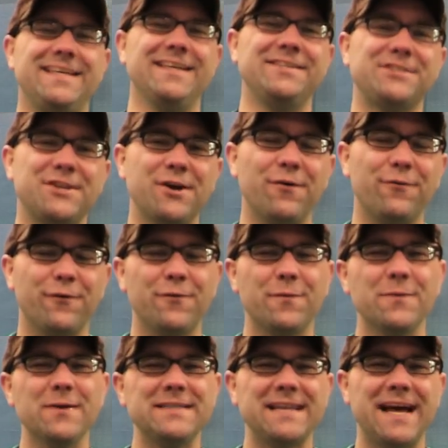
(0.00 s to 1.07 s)
Teeg Stouffer
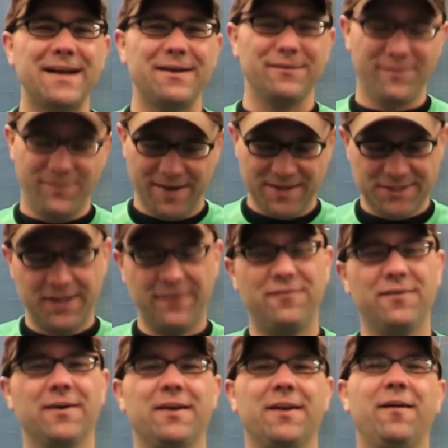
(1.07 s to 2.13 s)
from Recycled Fish, and
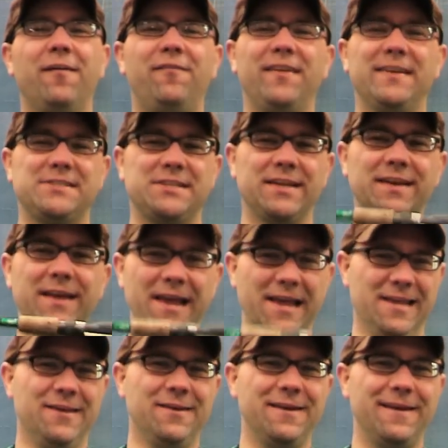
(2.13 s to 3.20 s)
if you're gonna go fishing,
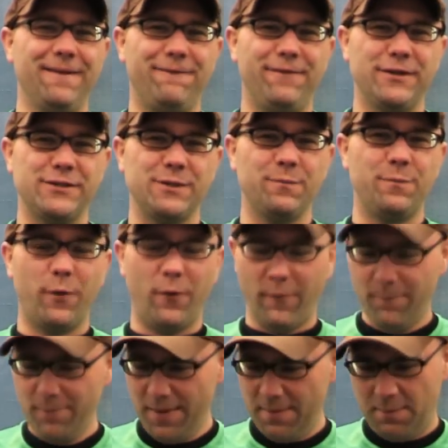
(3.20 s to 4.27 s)
you need a fishing
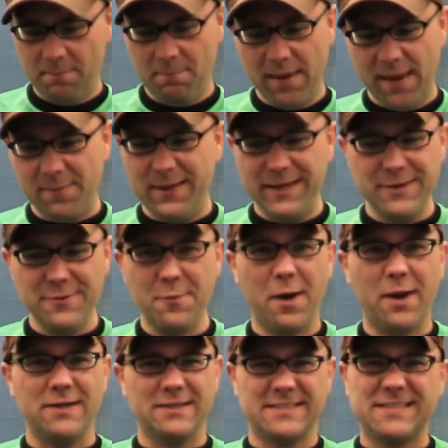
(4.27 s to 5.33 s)
pole, but maybe you
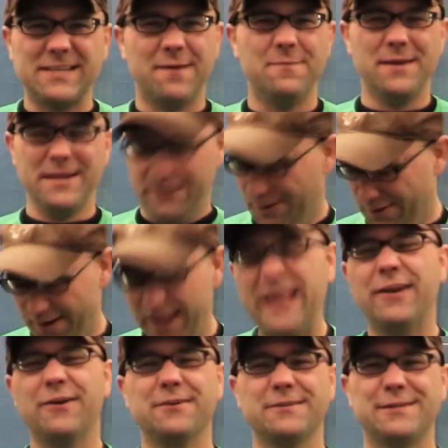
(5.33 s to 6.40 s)
wanna summon your
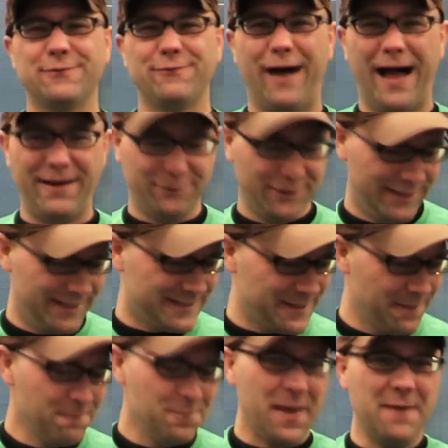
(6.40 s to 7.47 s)
inner survivalist
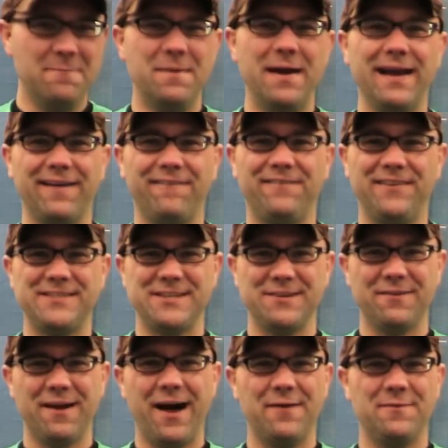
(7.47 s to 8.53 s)
and make a
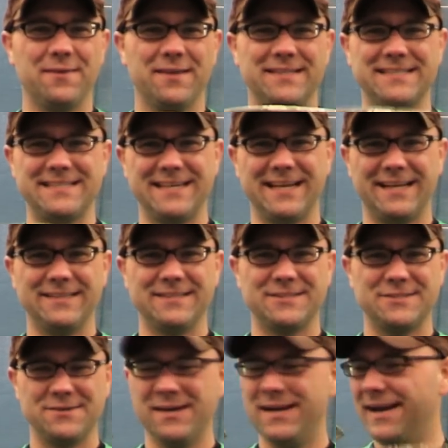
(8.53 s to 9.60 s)
fishing rod with a stick and
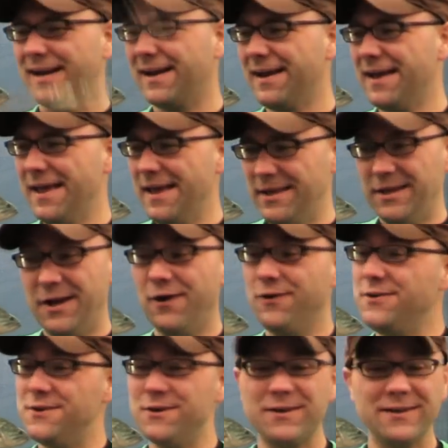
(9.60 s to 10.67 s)
string. You know,
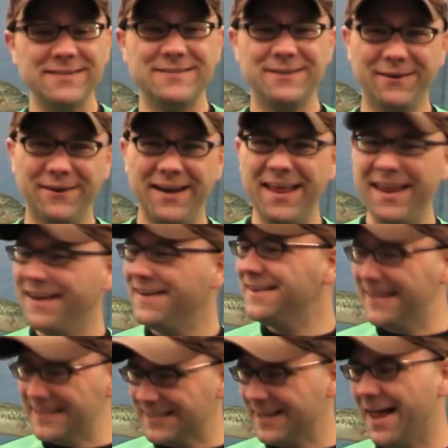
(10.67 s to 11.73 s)
you can do it, and
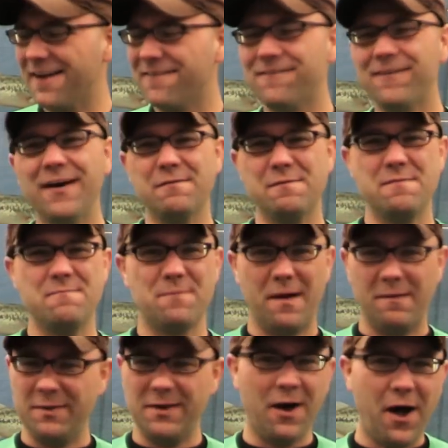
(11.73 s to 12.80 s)
it's a lot of fun. We've
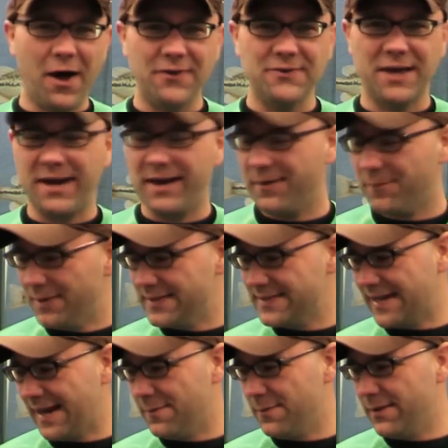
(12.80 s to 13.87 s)
probably all done it at one
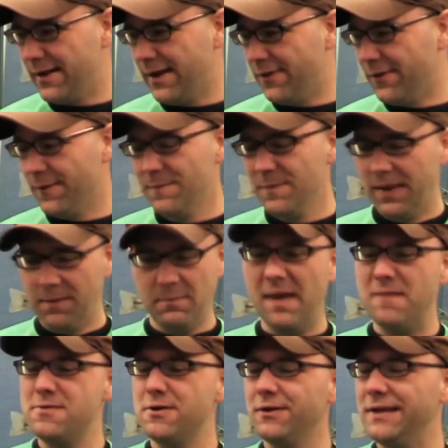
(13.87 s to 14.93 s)
time or the other.
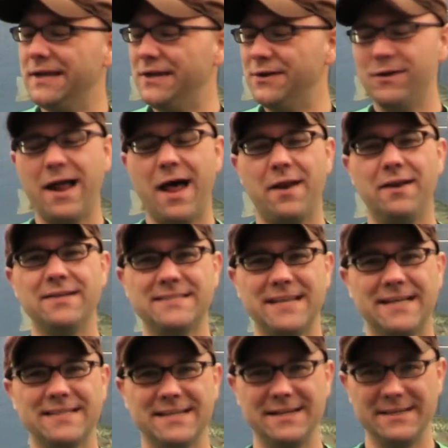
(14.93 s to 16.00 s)
Maybe you'll need to do it out of
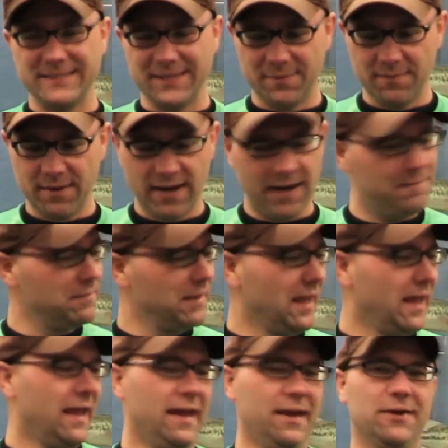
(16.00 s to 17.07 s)
necessity someday.
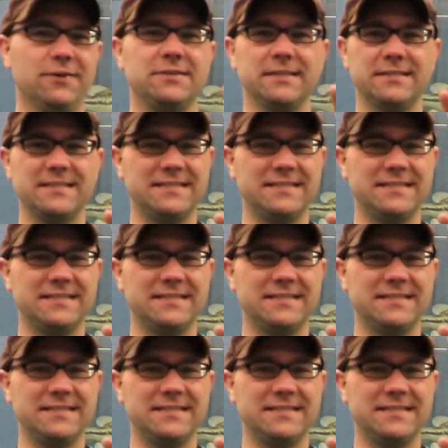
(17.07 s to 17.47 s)
Here's a